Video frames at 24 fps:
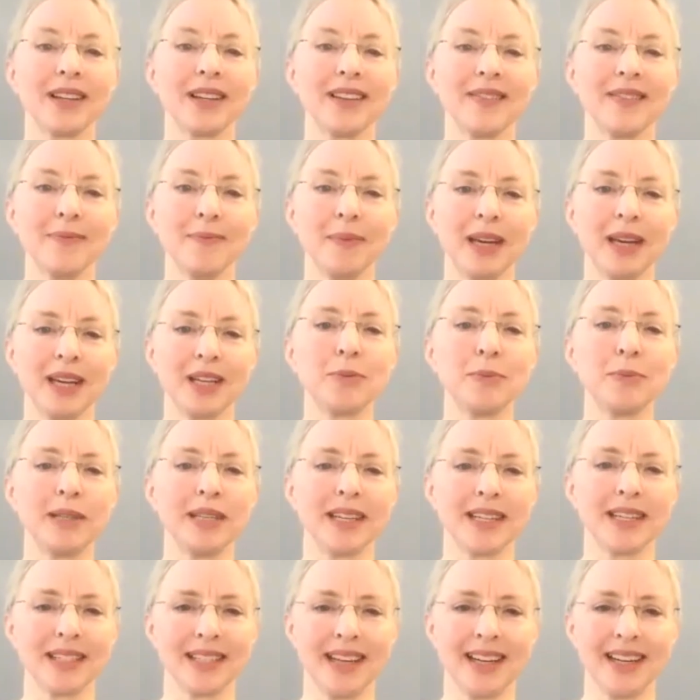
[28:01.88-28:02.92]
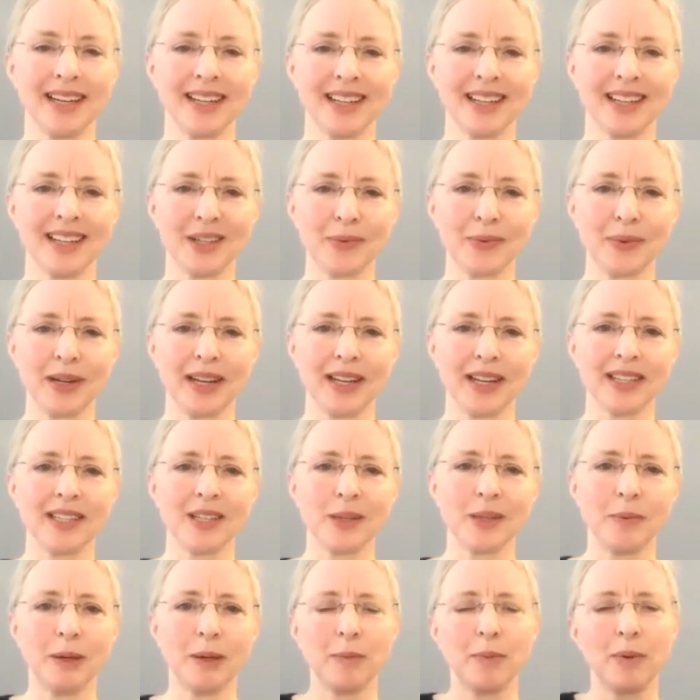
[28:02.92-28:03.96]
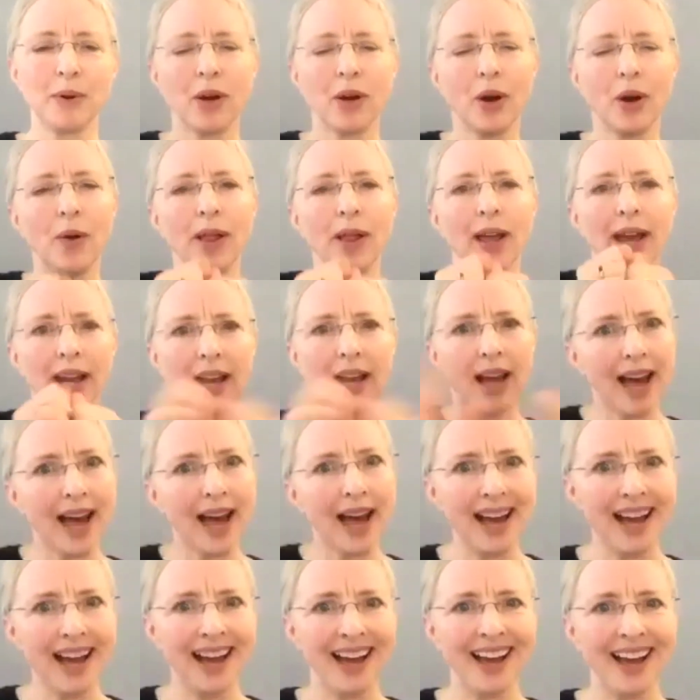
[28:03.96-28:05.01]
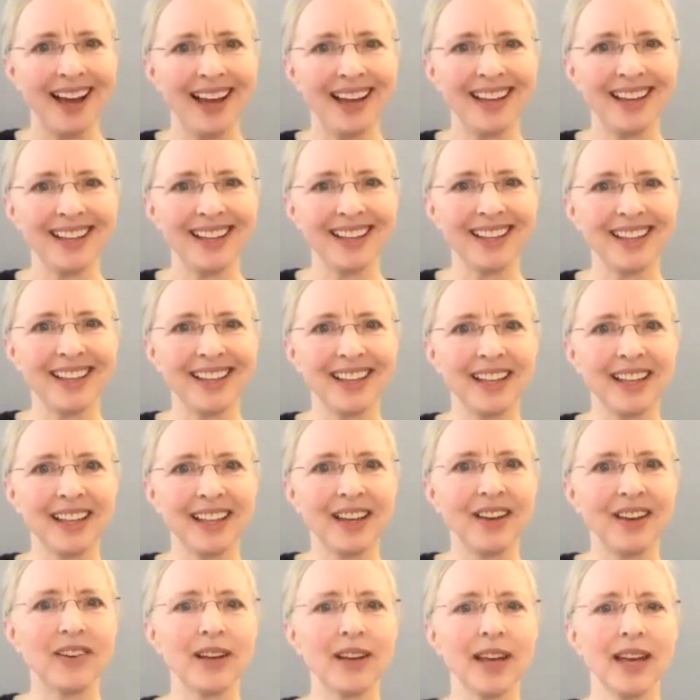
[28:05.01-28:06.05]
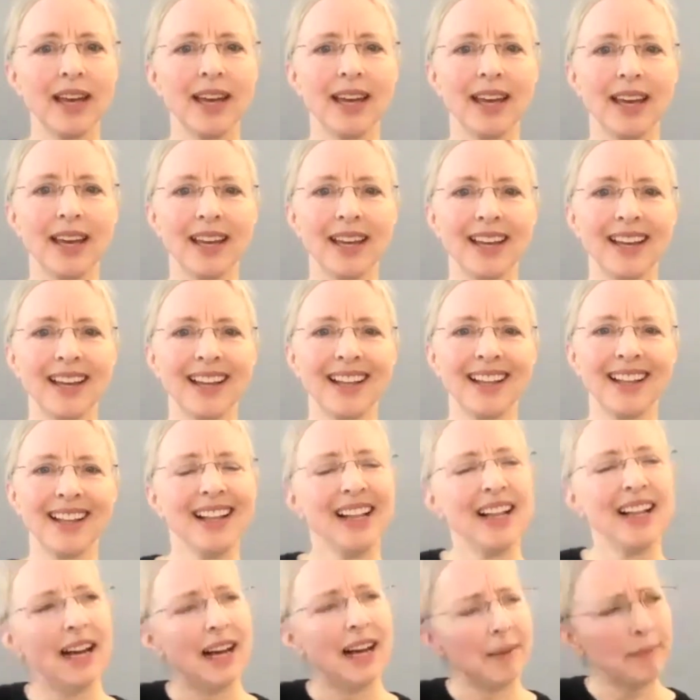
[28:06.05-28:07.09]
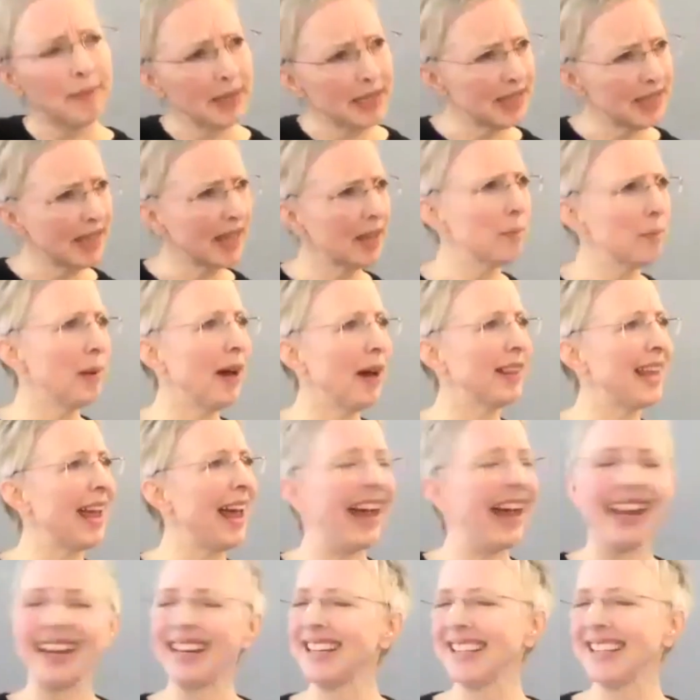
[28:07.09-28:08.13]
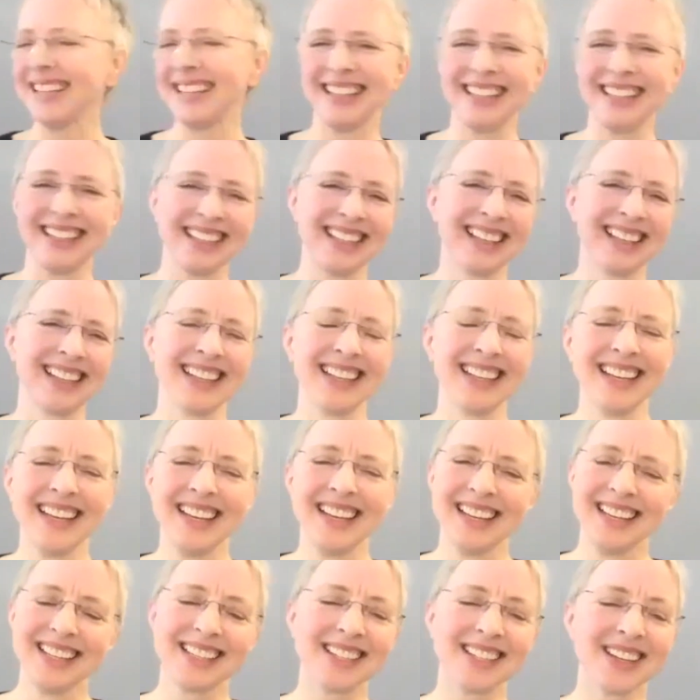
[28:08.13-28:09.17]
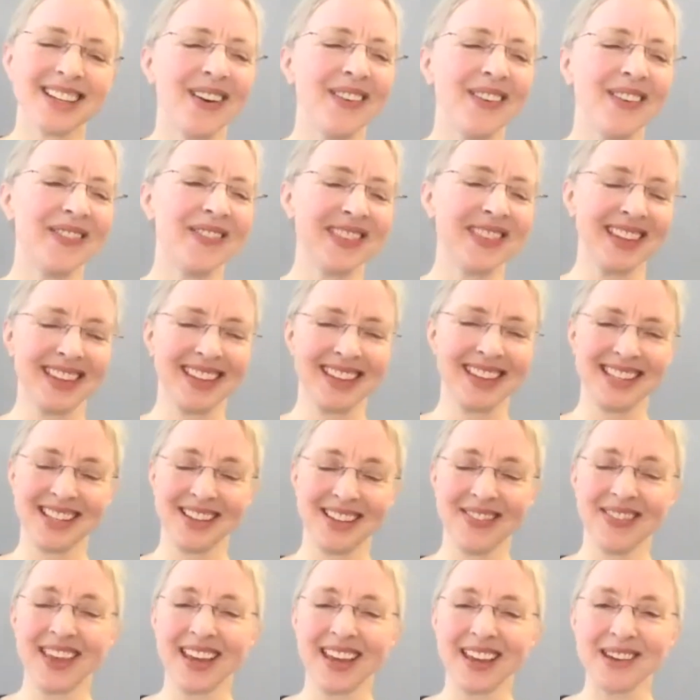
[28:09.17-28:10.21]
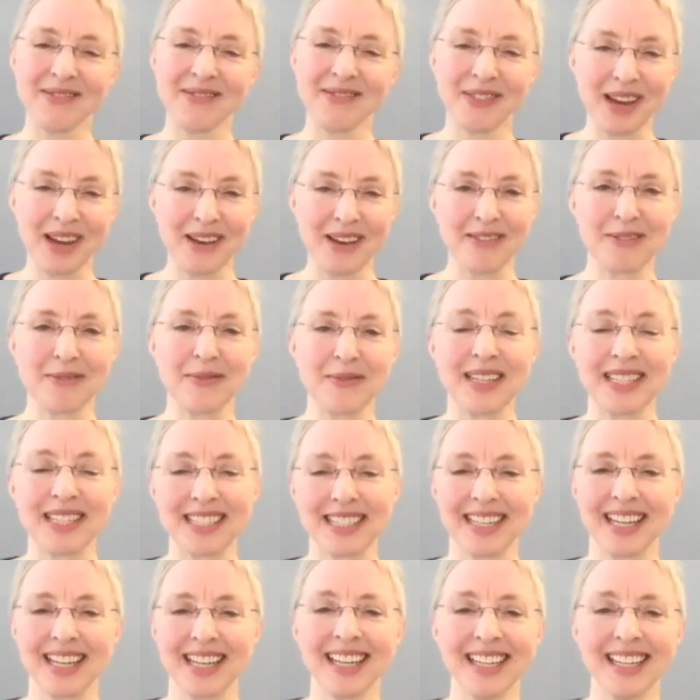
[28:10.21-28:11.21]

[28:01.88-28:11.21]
makes me excited, is when I see people go like, okay, please think about that. So thank you for having me today.